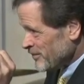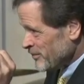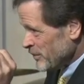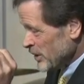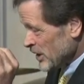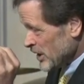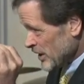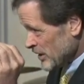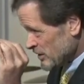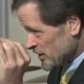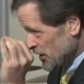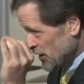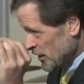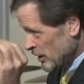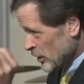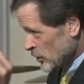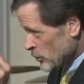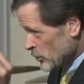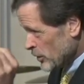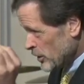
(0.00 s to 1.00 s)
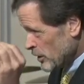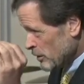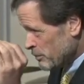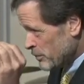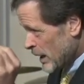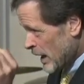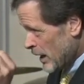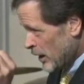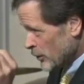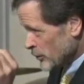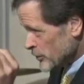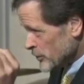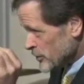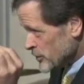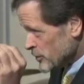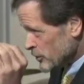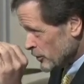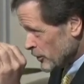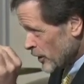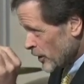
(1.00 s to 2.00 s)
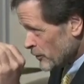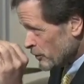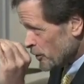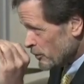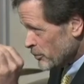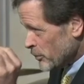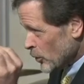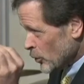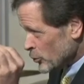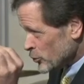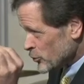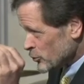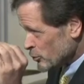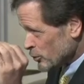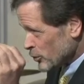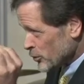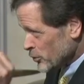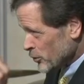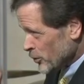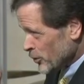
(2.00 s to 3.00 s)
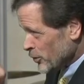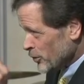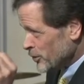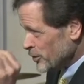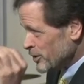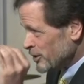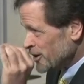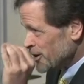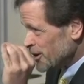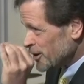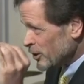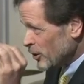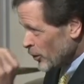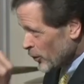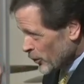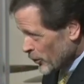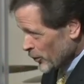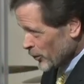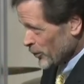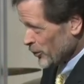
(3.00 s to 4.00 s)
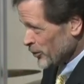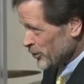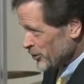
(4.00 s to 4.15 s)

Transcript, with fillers: Because iniquity abounds, the love of most will grow cold.